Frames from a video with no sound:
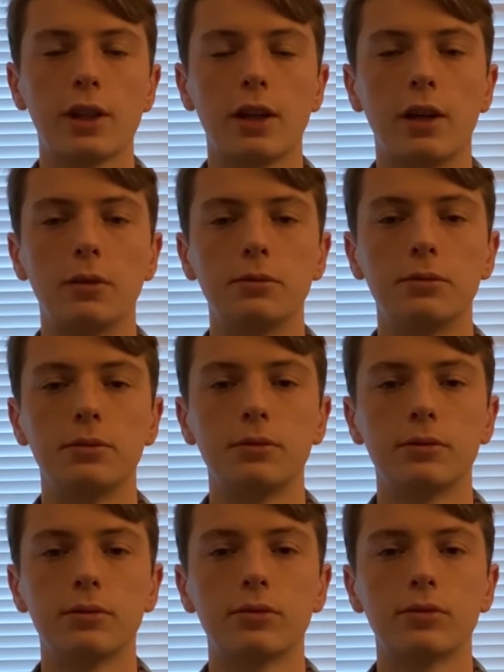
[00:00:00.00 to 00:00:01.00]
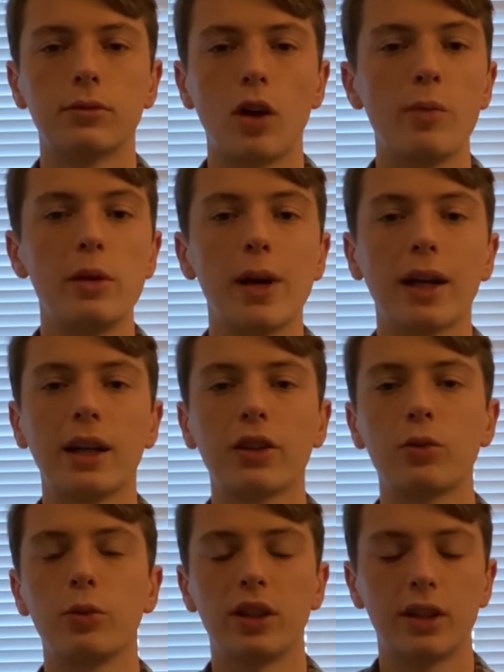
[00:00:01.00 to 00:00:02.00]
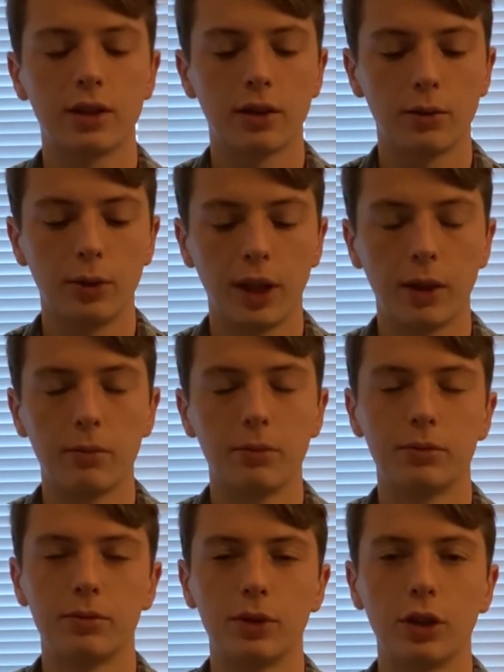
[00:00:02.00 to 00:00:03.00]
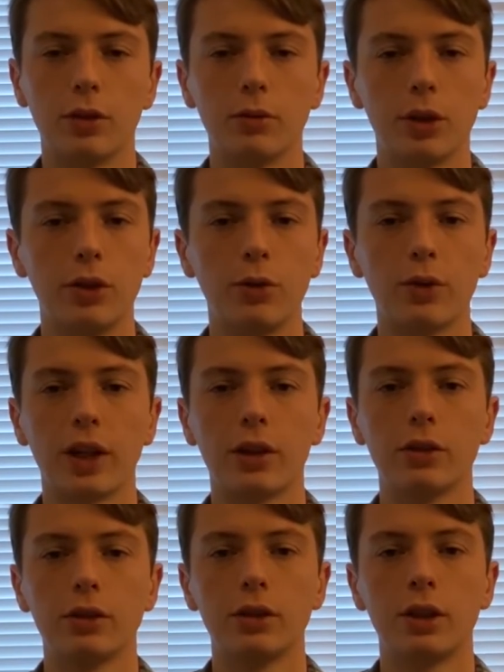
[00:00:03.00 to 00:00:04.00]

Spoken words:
I'll be back next week with, a new flannel,